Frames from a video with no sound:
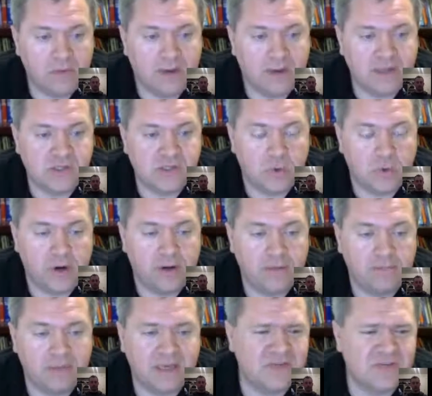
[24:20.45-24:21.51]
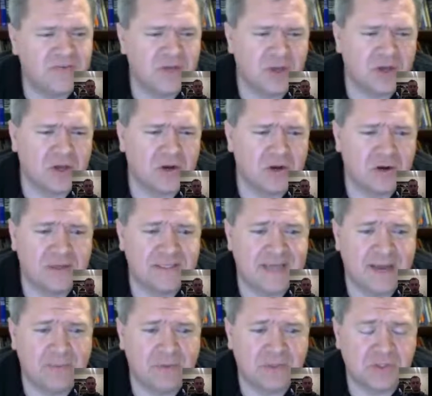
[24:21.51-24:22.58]
In my story, because if you look at her
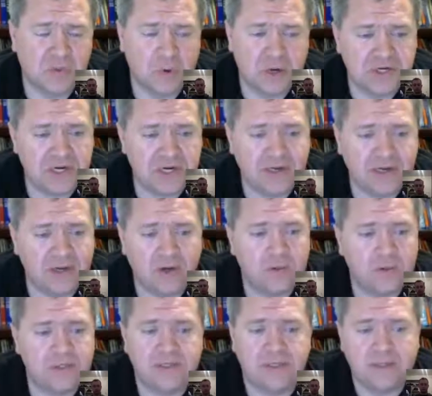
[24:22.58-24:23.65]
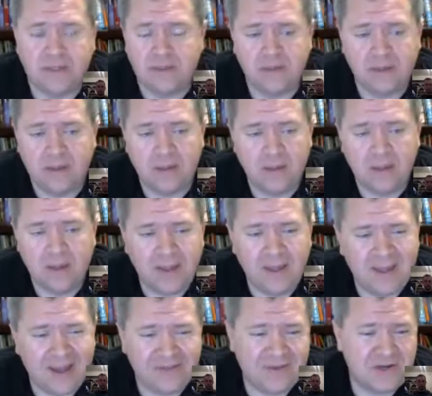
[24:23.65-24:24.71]
example story, she didn't go into,
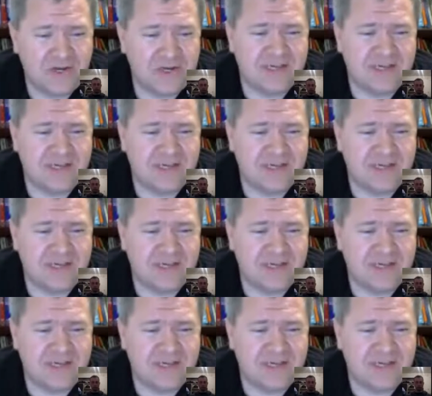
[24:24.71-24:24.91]
and